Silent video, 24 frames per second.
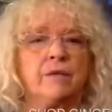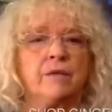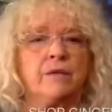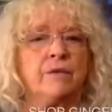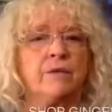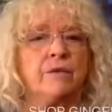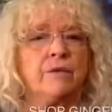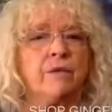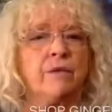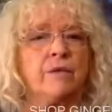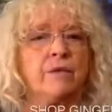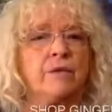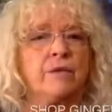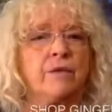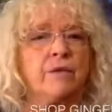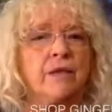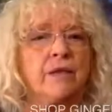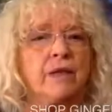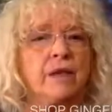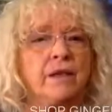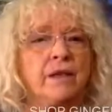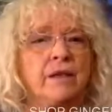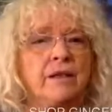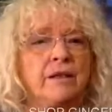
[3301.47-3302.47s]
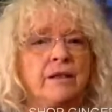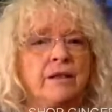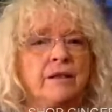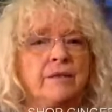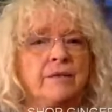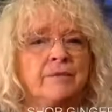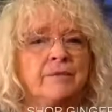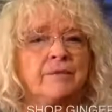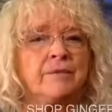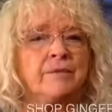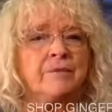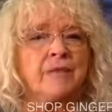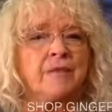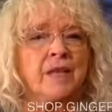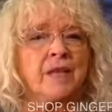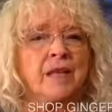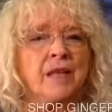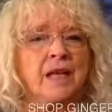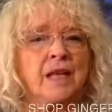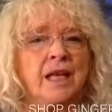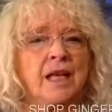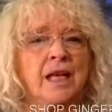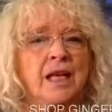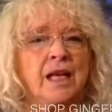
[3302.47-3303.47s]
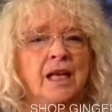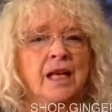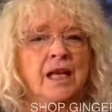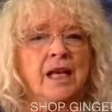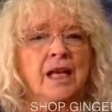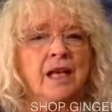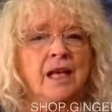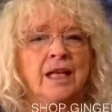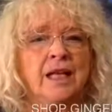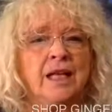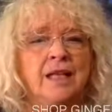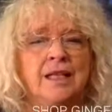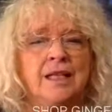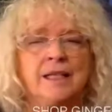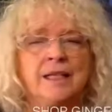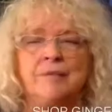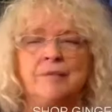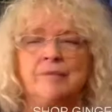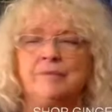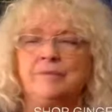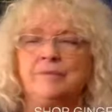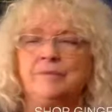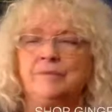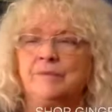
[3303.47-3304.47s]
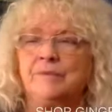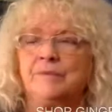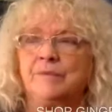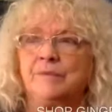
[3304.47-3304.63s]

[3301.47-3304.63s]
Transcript: full of light. And um,